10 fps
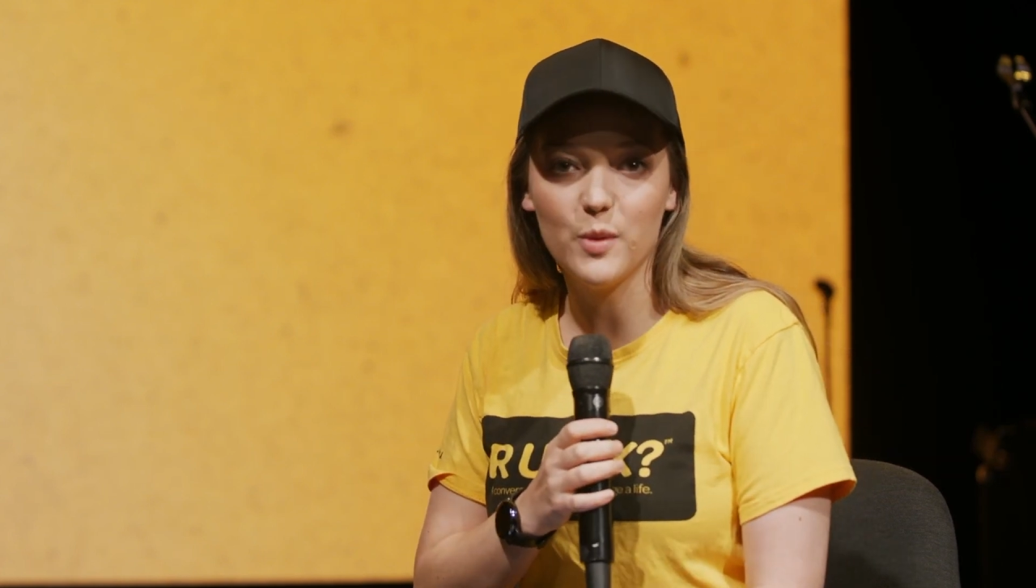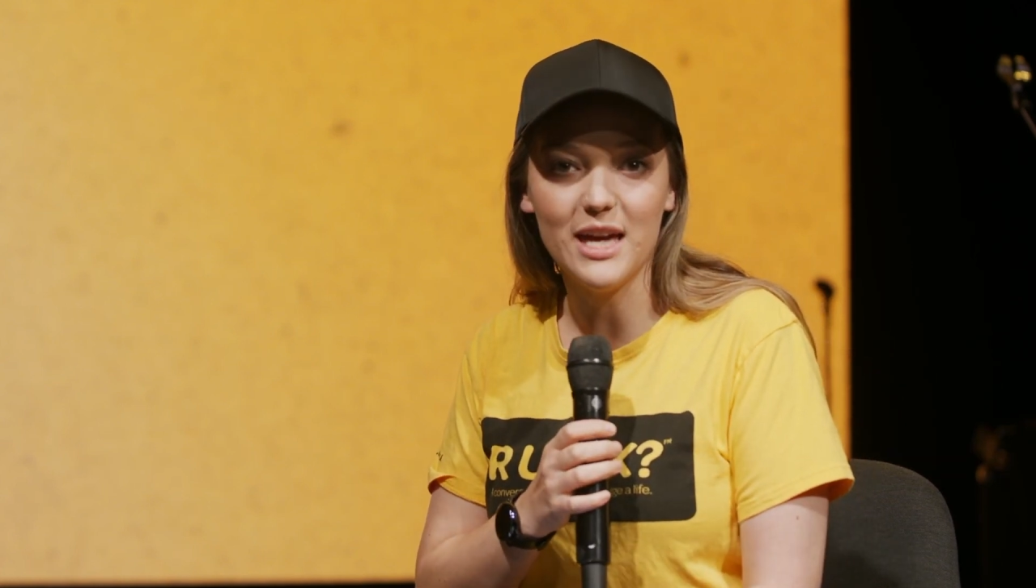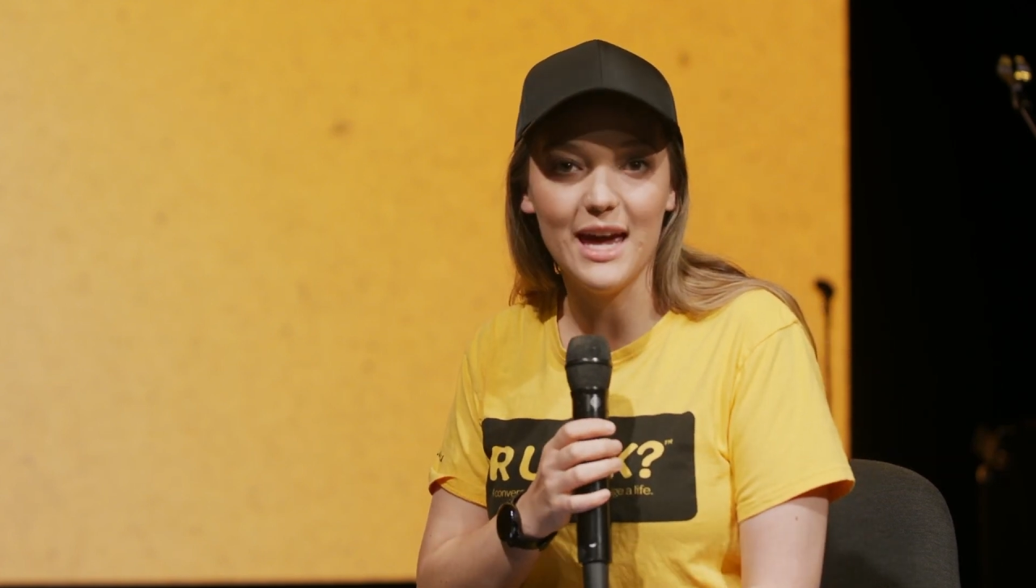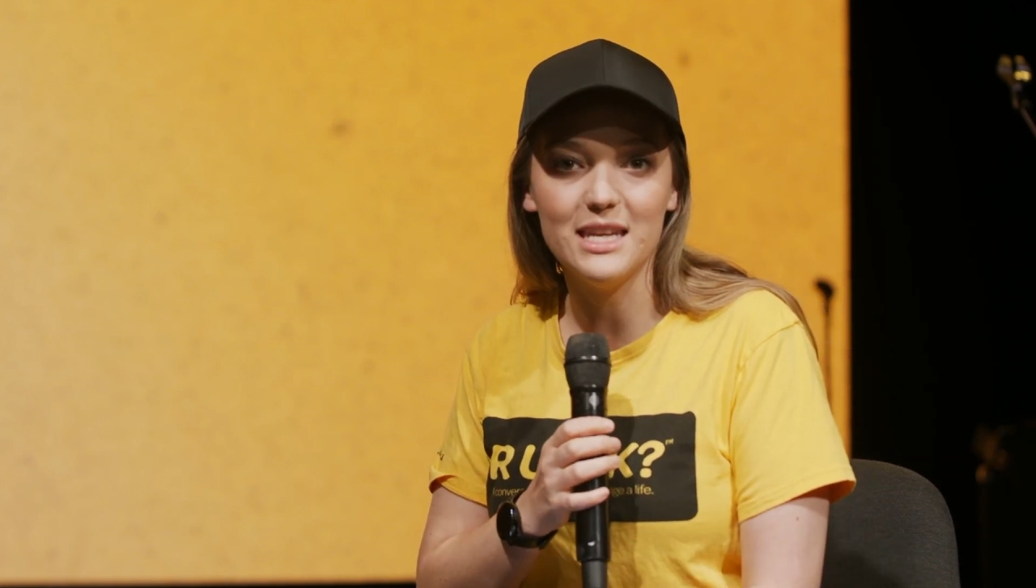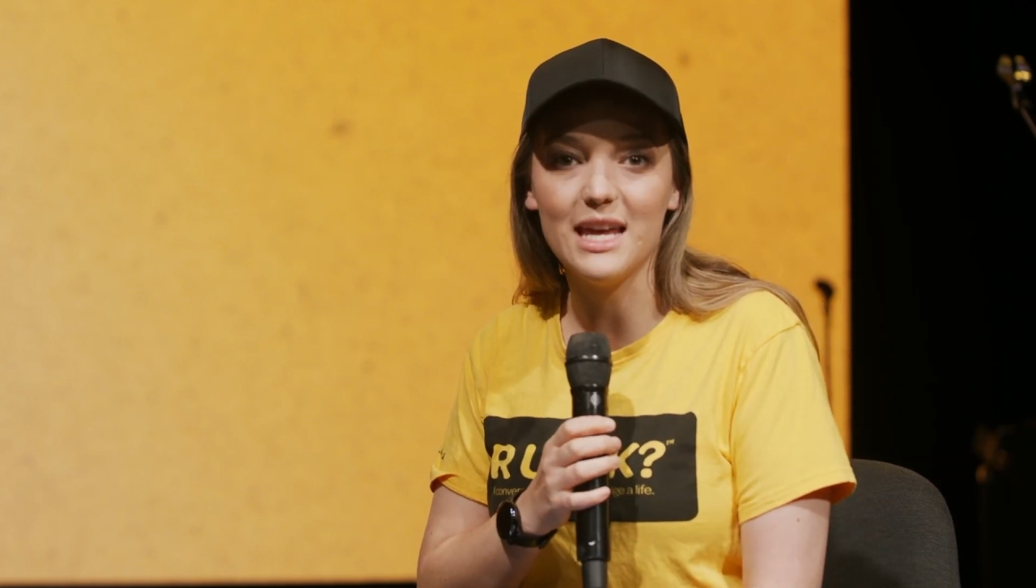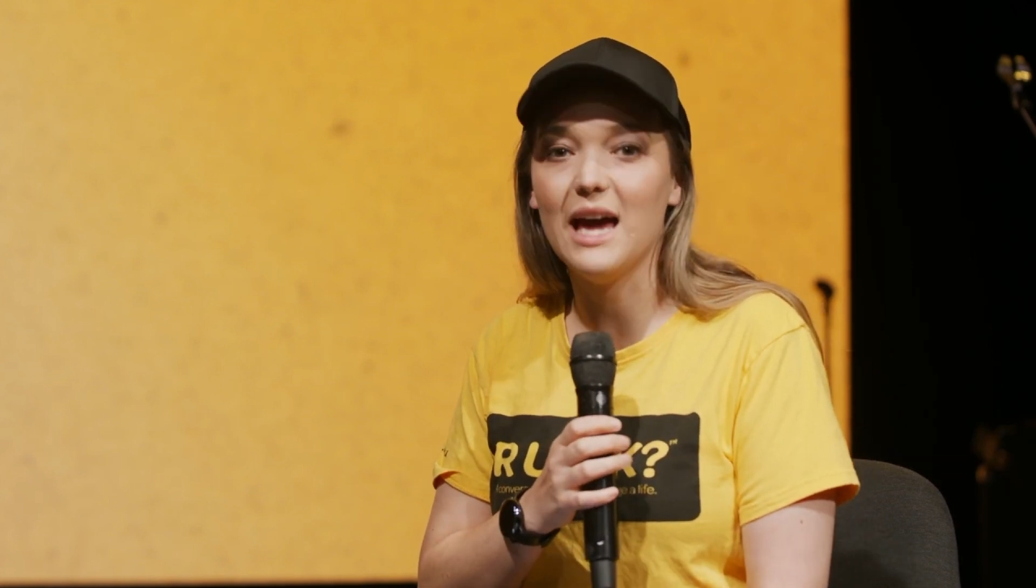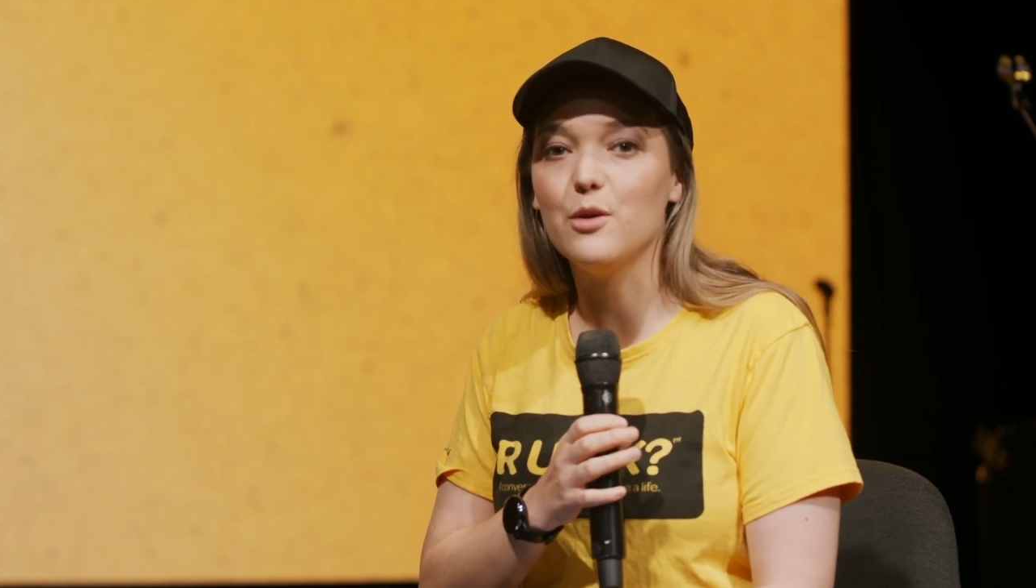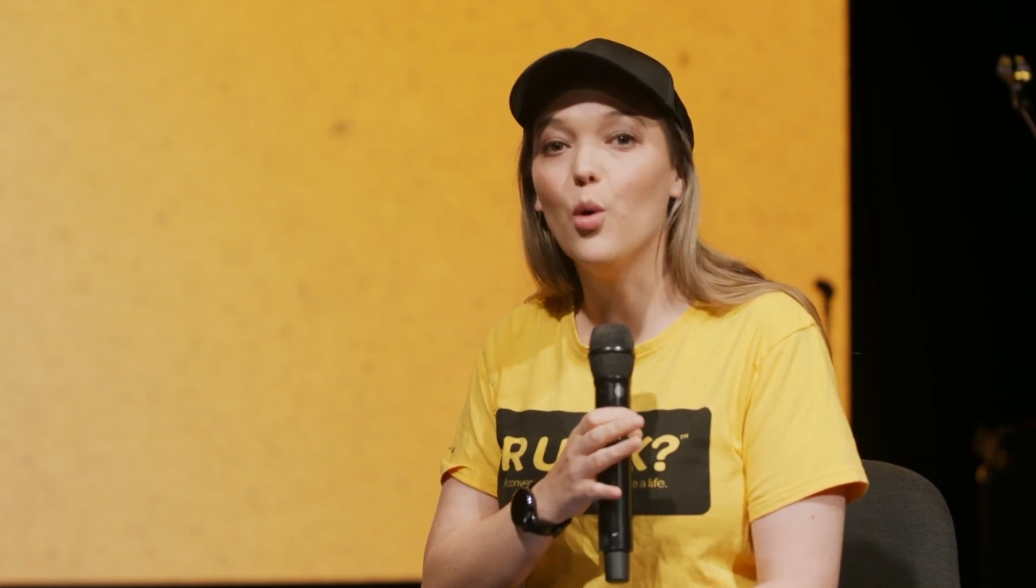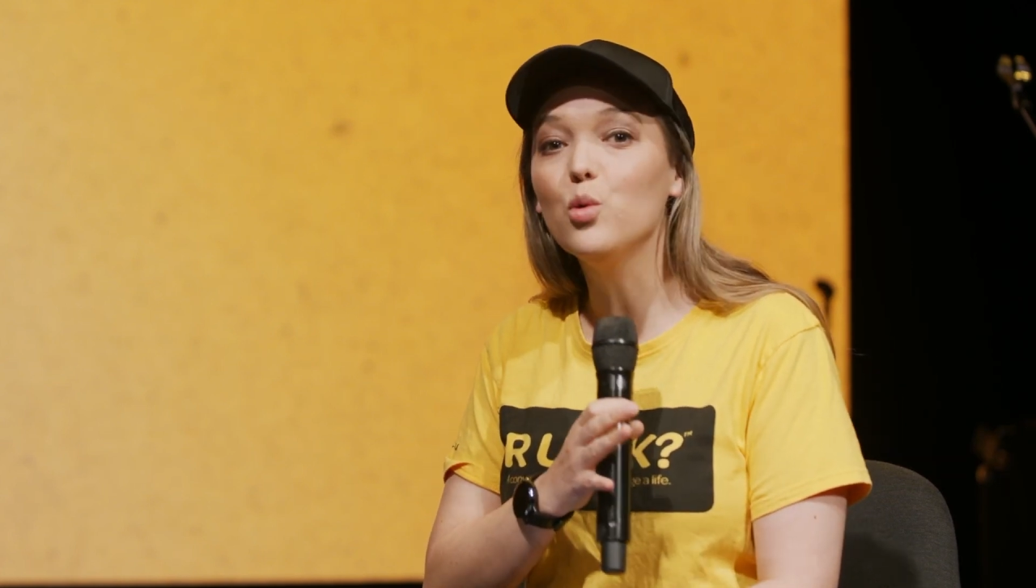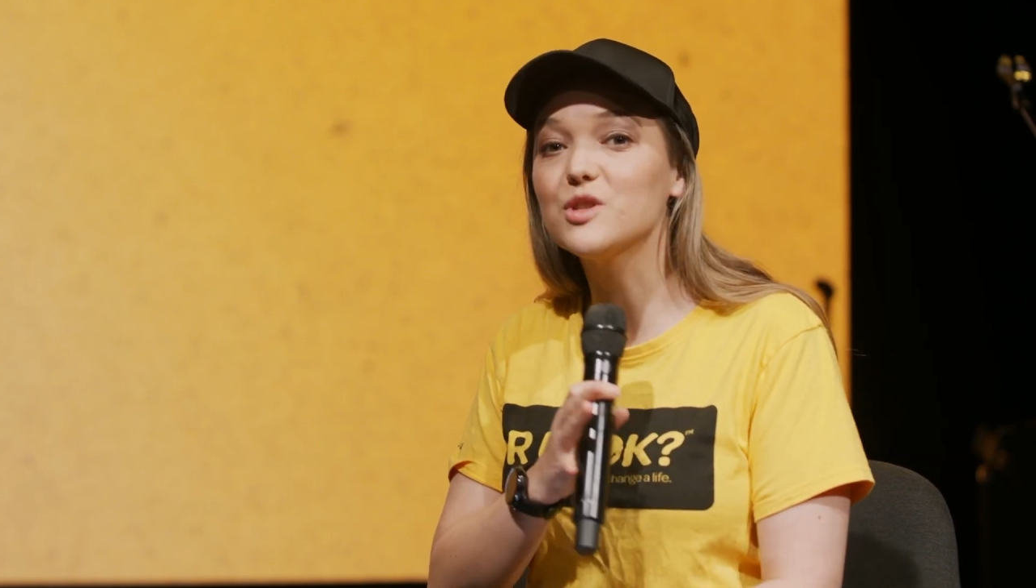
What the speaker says: weekend at all